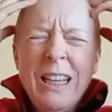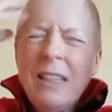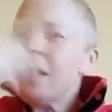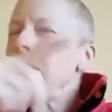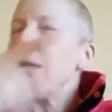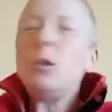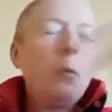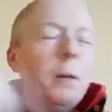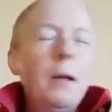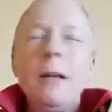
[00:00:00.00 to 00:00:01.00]
this is
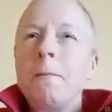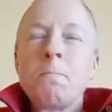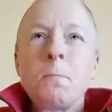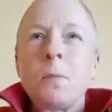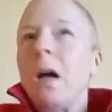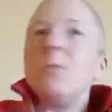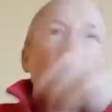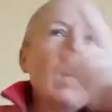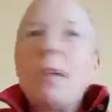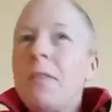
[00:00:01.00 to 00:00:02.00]
looping. I'm
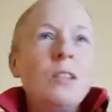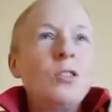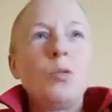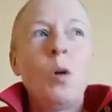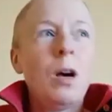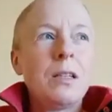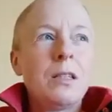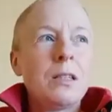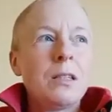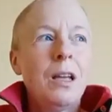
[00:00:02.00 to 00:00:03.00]
saying things
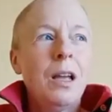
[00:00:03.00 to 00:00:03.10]
twice.